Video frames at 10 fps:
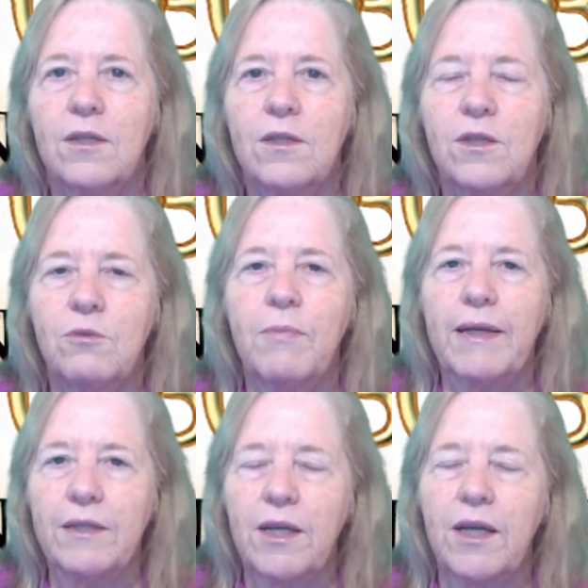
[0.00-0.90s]
to
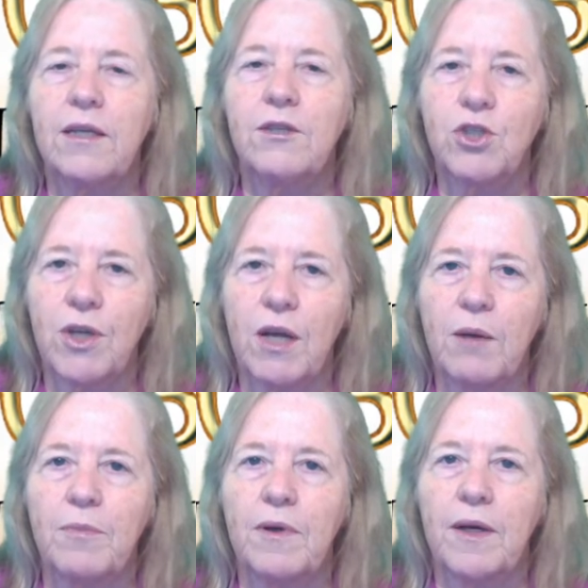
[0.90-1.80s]
maintain shape
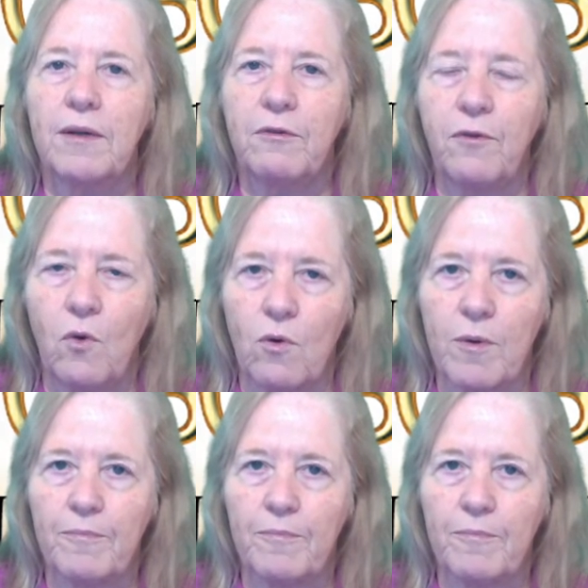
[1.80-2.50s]
and form.